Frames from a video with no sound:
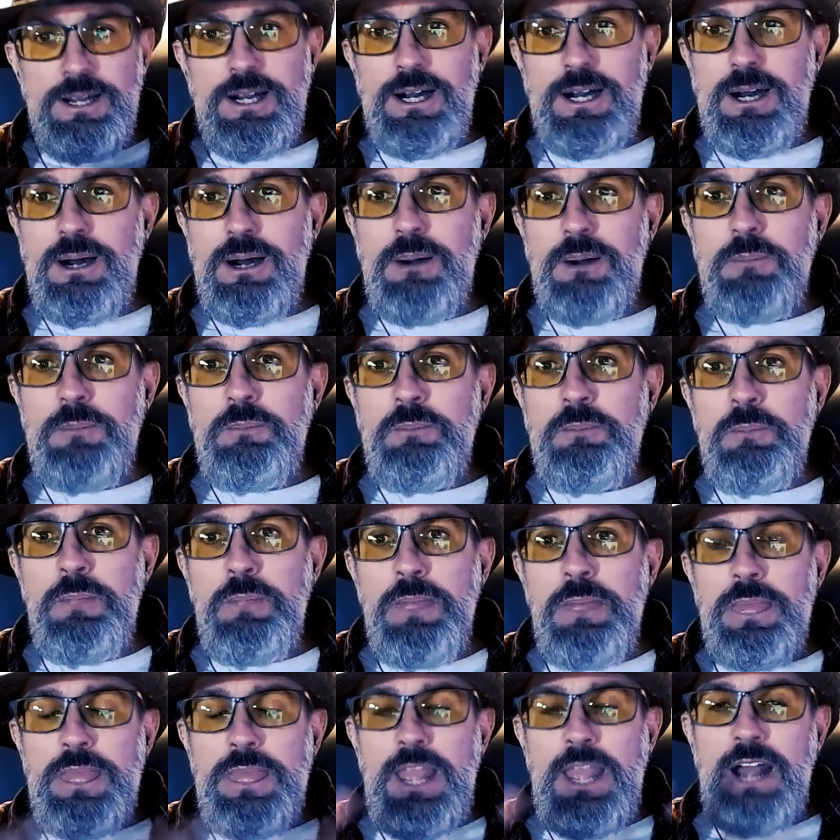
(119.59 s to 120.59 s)
Now,
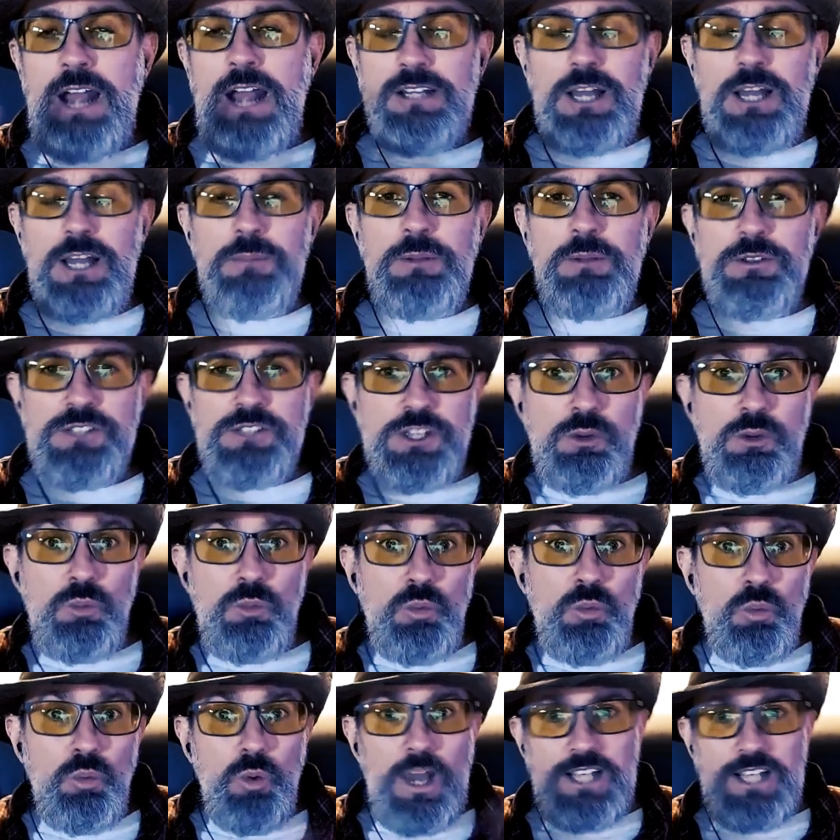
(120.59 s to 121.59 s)
a lot of people
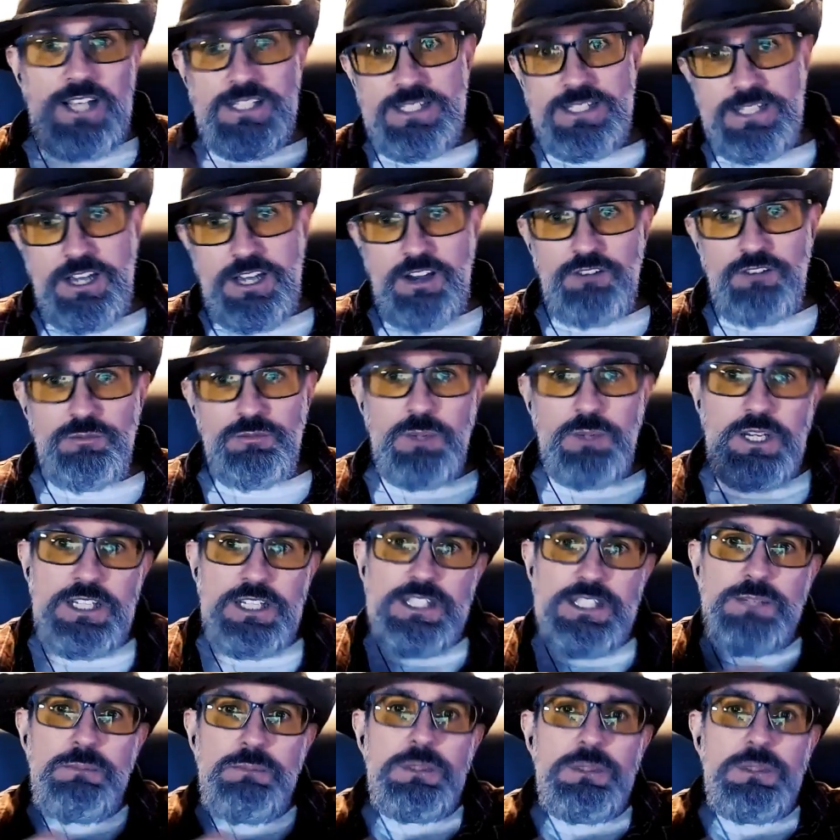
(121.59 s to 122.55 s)
said west of, but it's